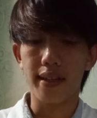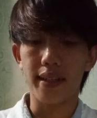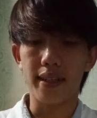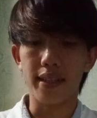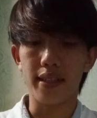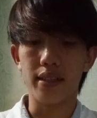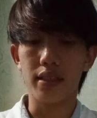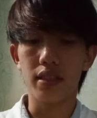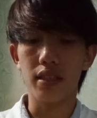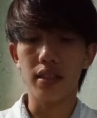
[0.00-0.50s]

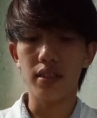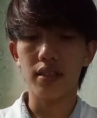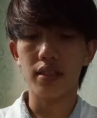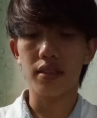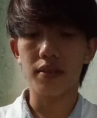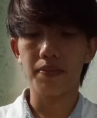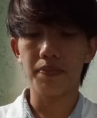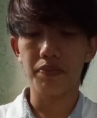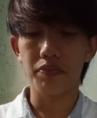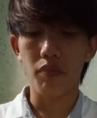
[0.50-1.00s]
light is
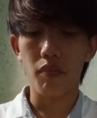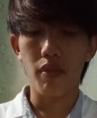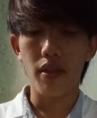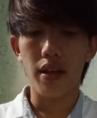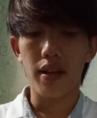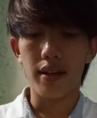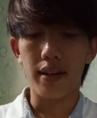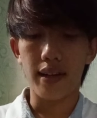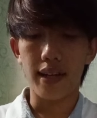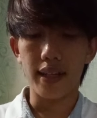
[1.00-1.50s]
absorbed by
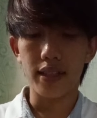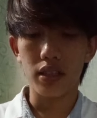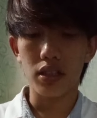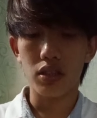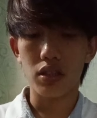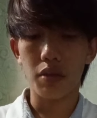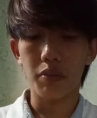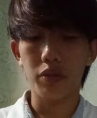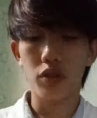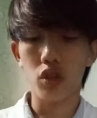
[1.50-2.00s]
the leaves
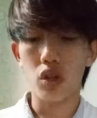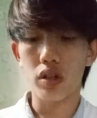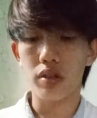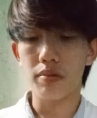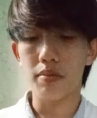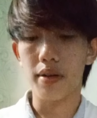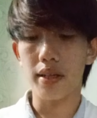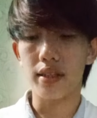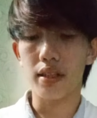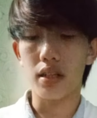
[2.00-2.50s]
in the
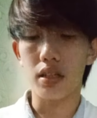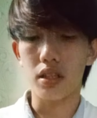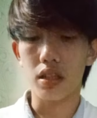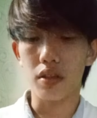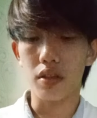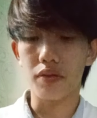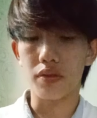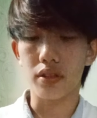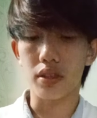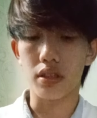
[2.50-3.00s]
process of
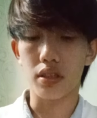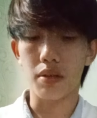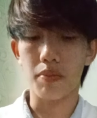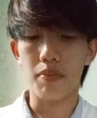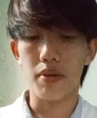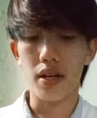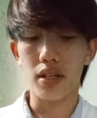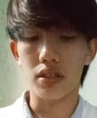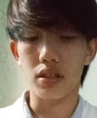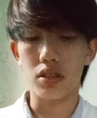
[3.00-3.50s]
simply
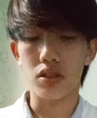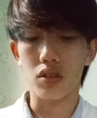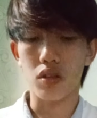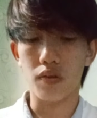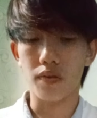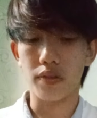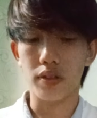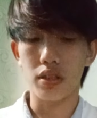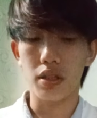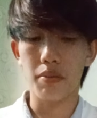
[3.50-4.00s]
called
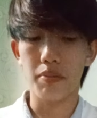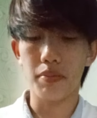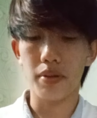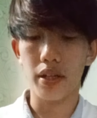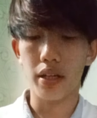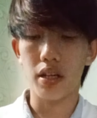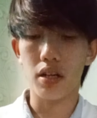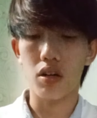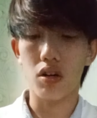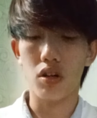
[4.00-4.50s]

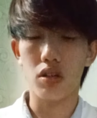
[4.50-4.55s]
photosynthesis.